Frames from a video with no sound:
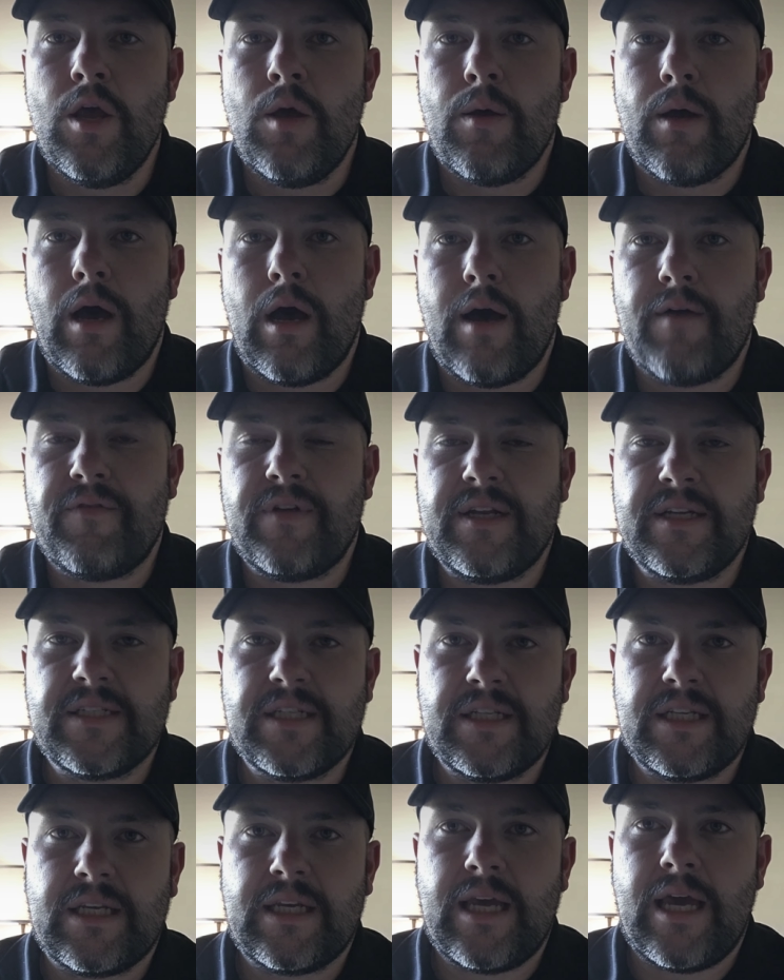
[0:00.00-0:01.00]
If it is
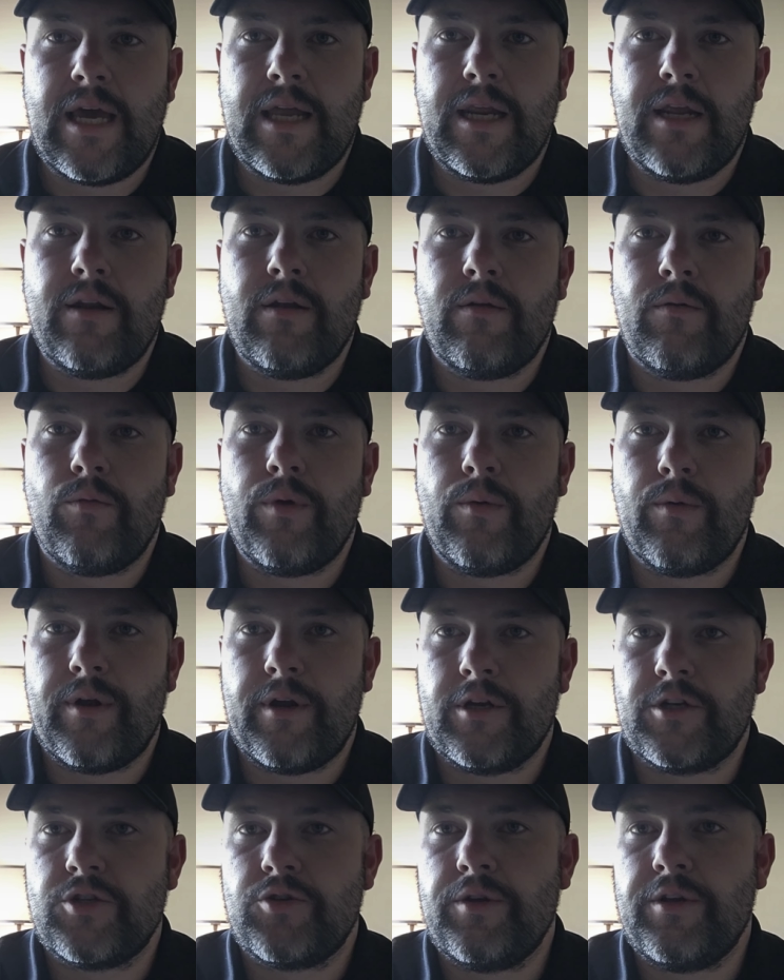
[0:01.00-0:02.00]
indicated, we want to
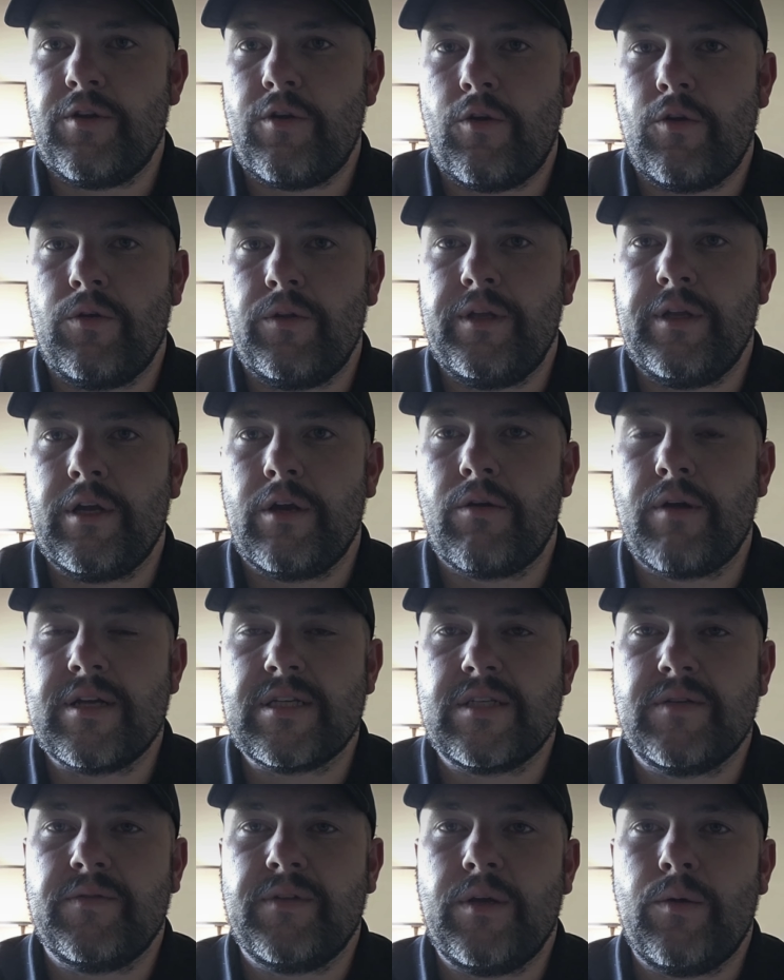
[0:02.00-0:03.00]
treat early and
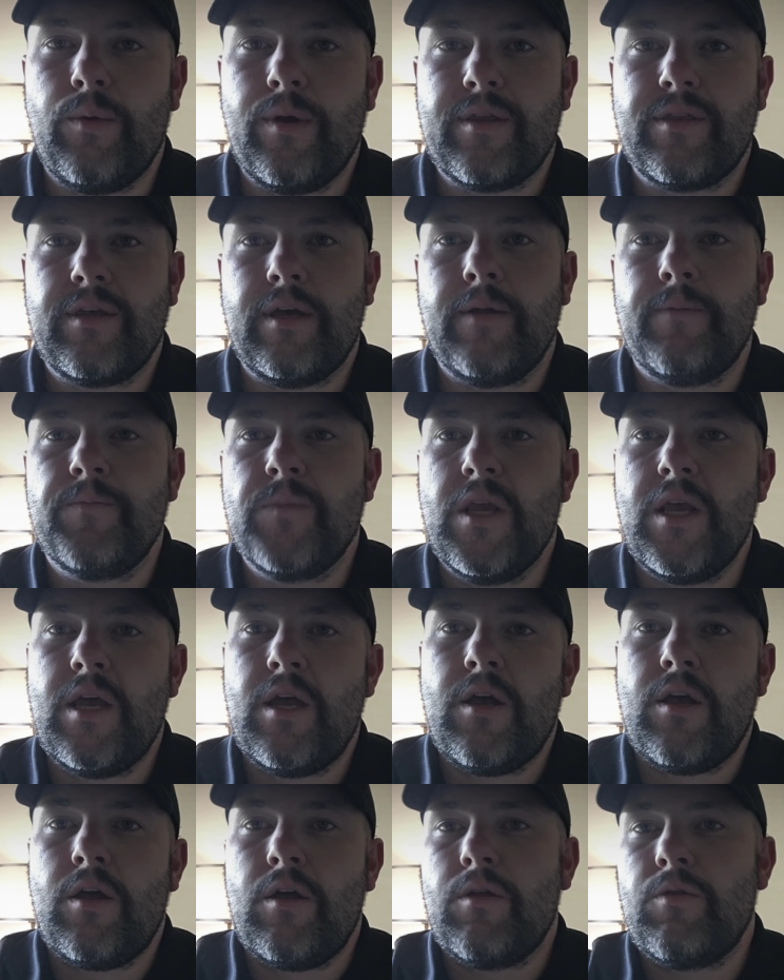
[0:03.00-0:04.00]
aggressively with it.
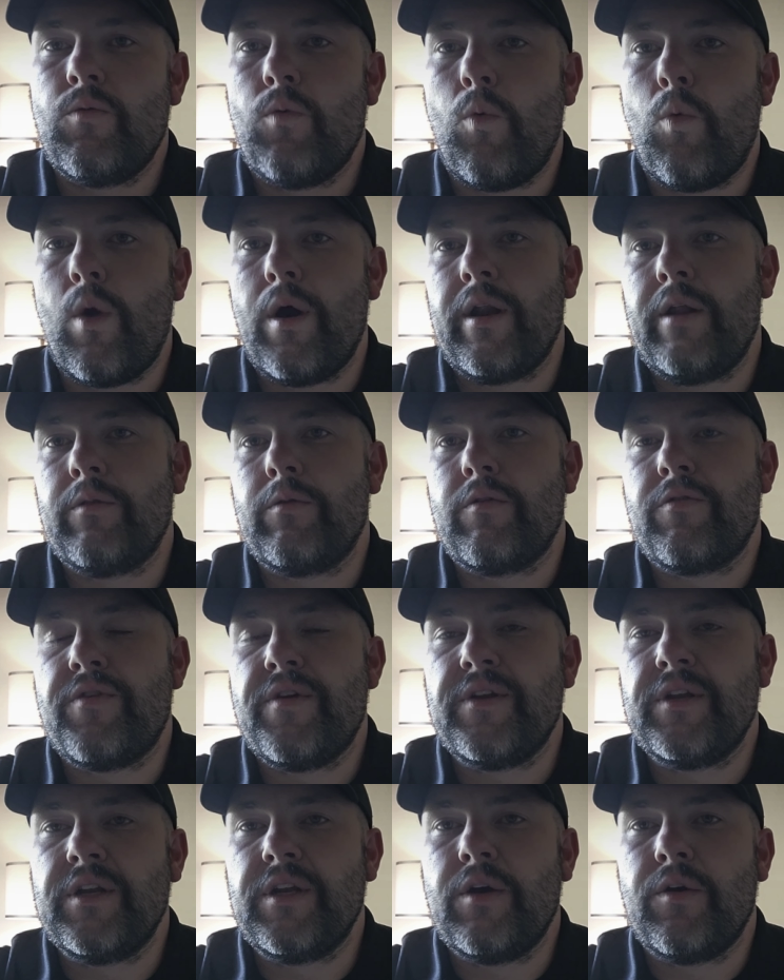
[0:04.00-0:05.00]
The one other
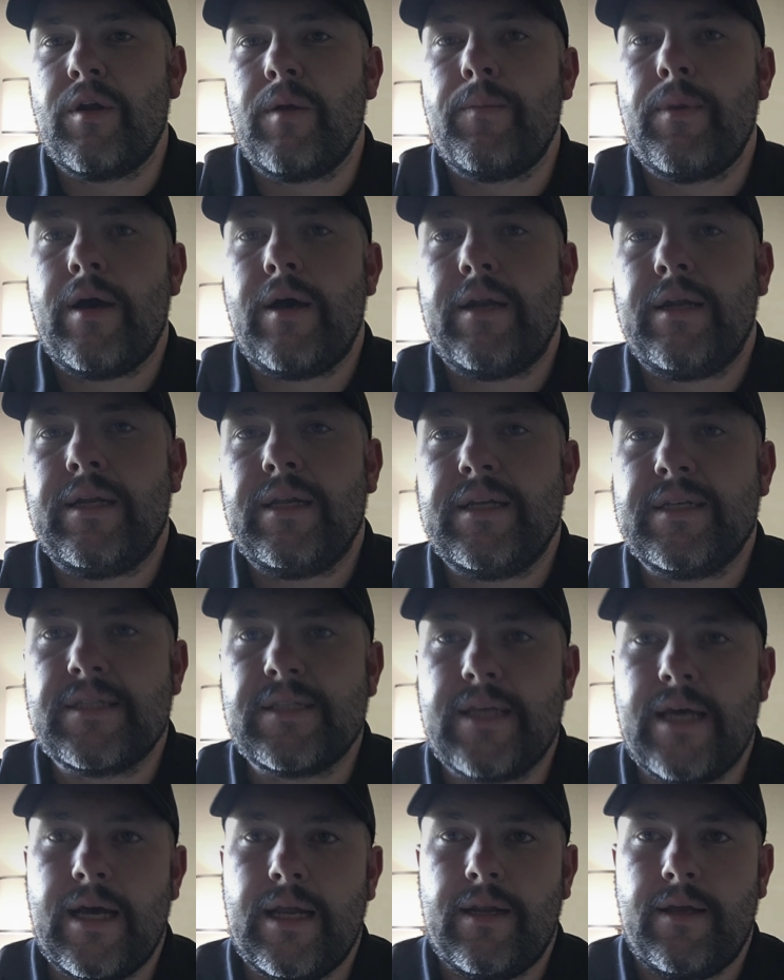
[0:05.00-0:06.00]
thing to note about it is
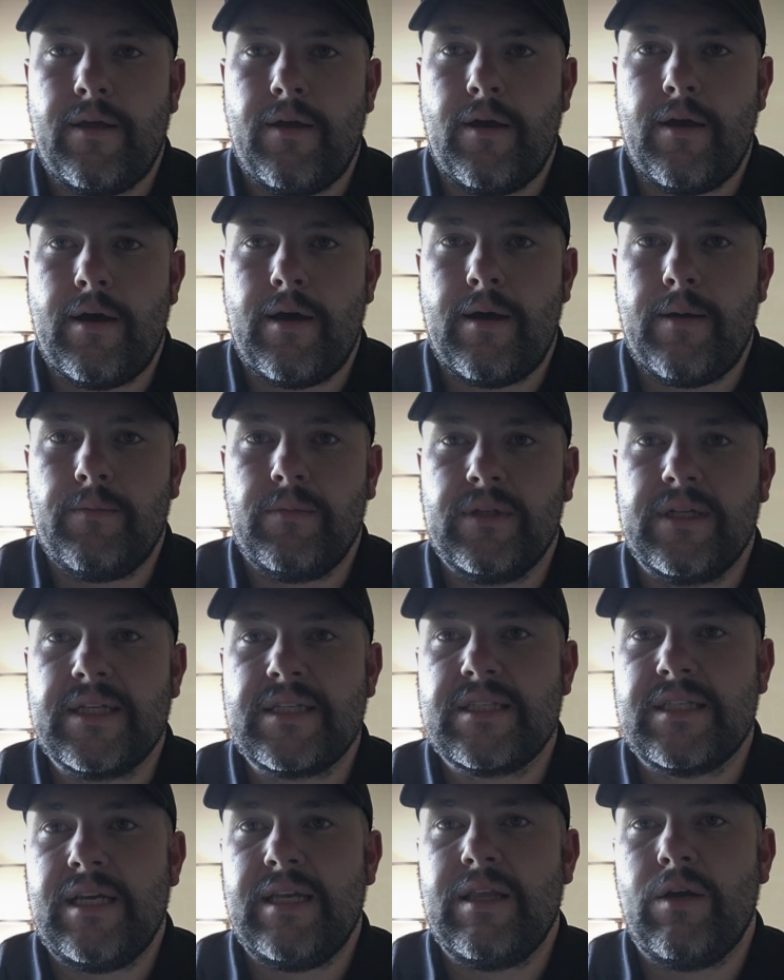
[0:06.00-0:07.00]
that let's
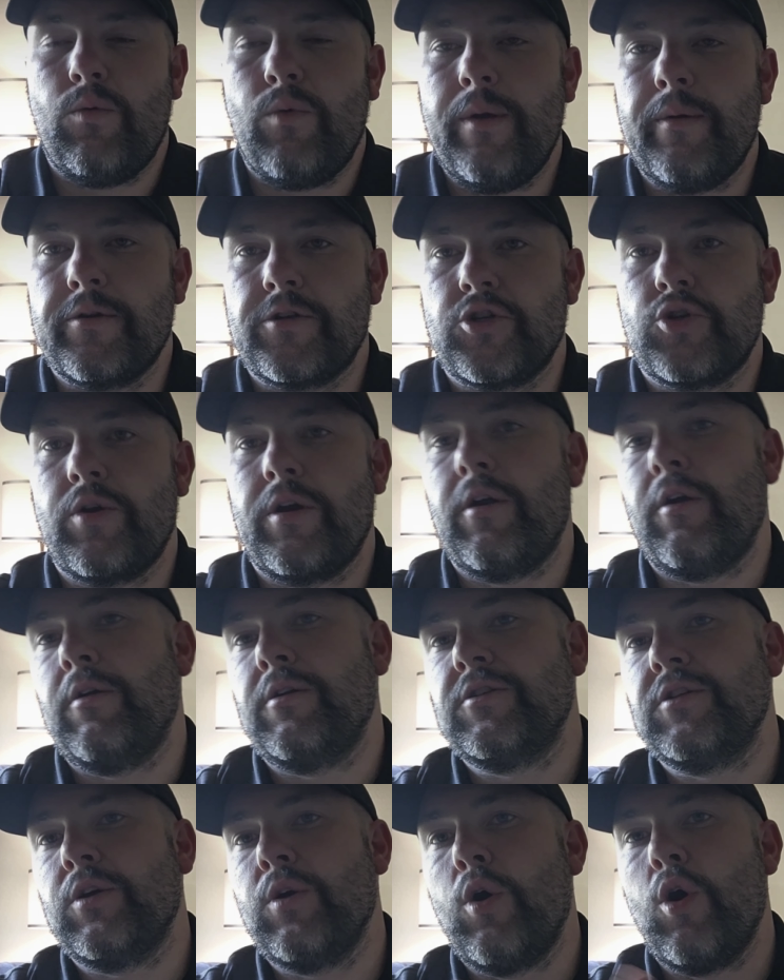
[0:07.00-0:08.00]
say that we were triggered
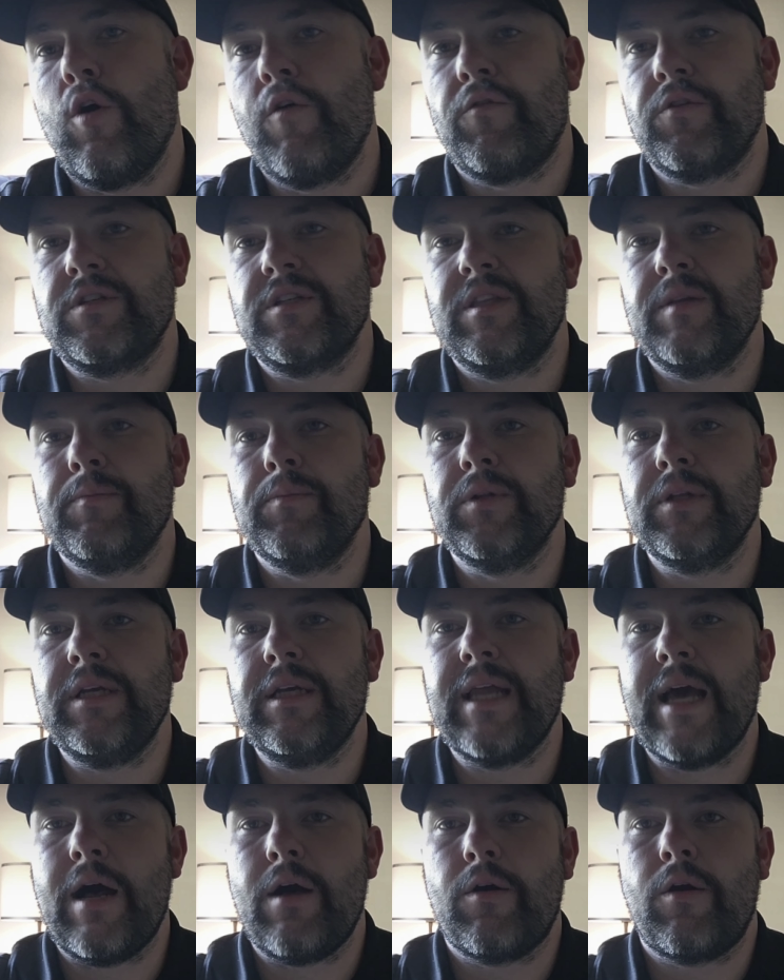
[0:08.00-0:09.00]
to go over to the bleed
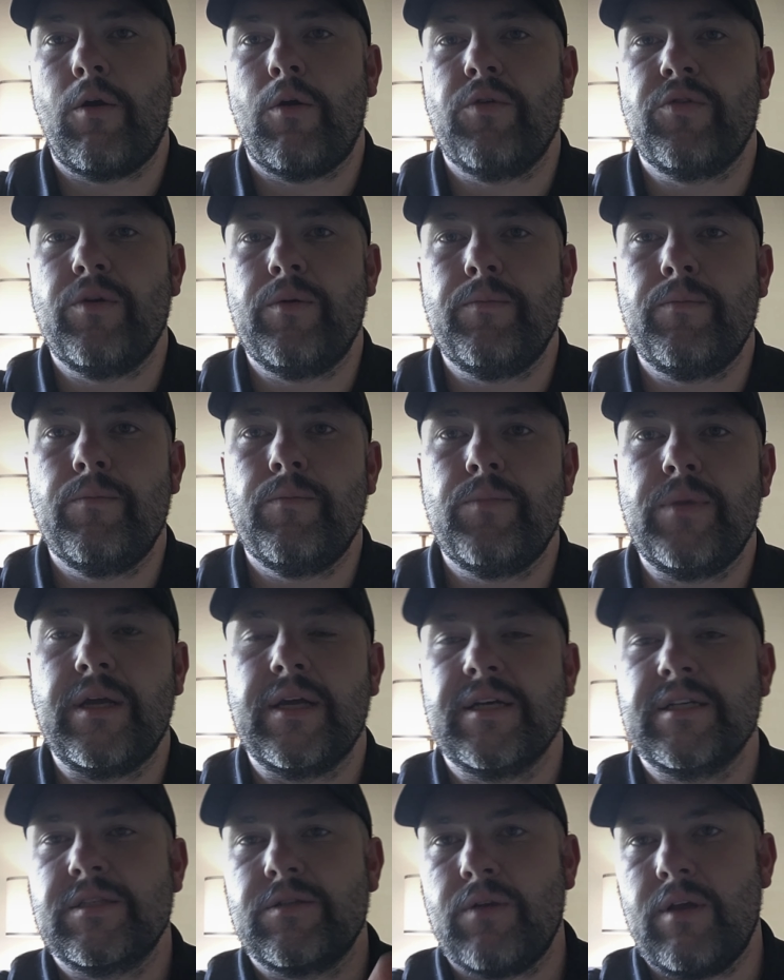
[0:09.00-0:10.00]
algorithm
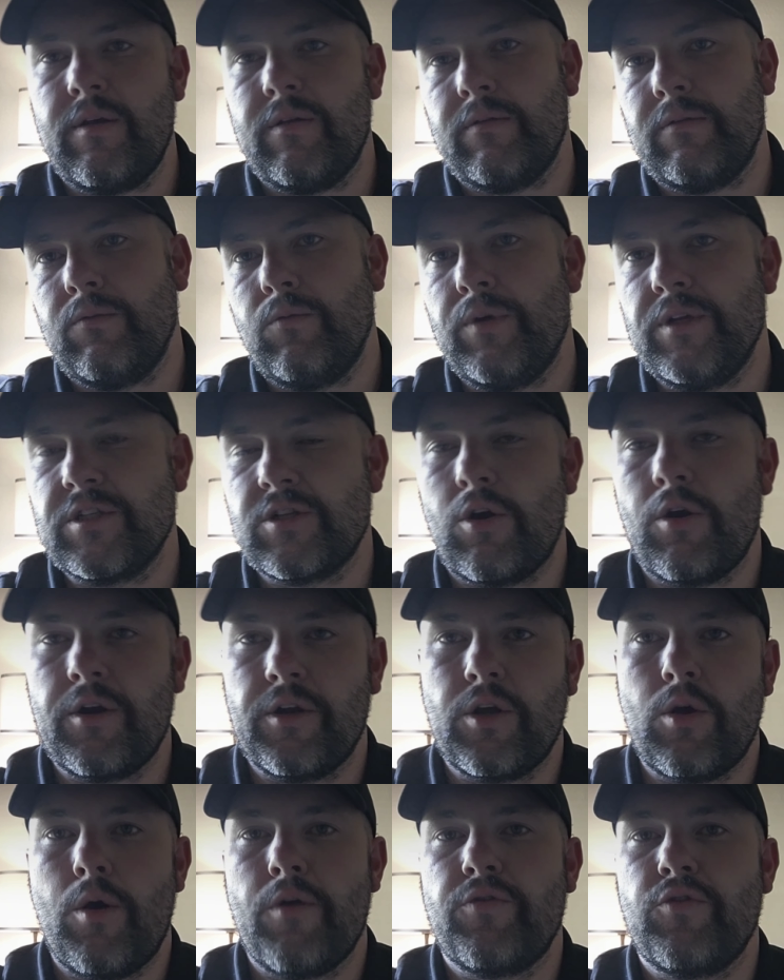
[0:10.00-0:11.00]
because we started
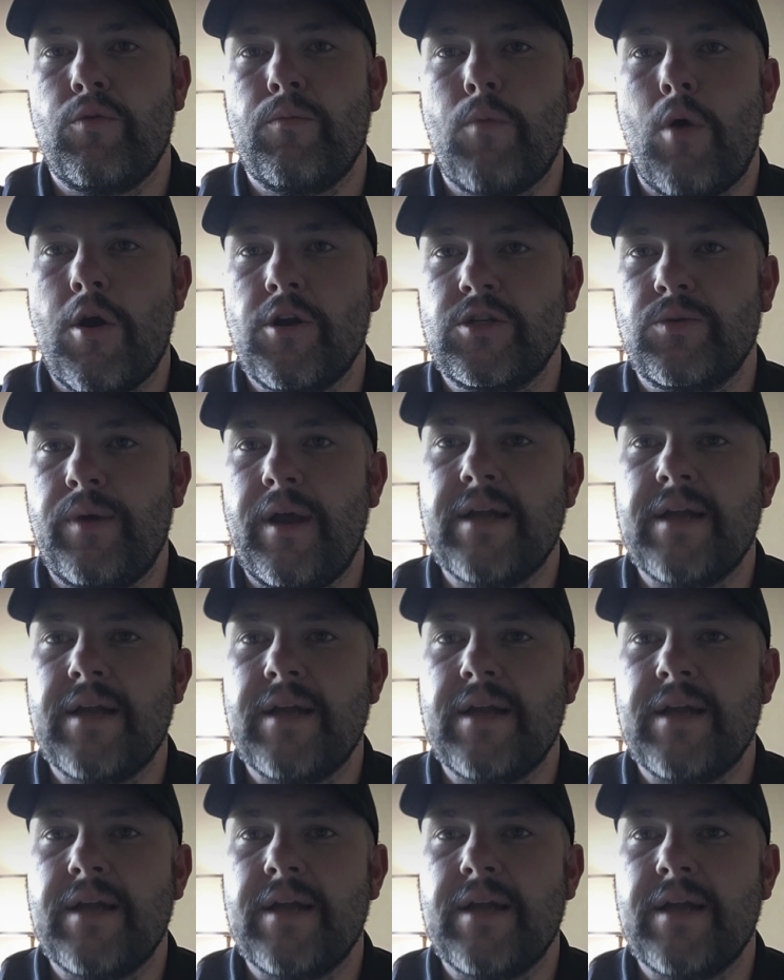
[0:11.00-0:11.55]
going through March. We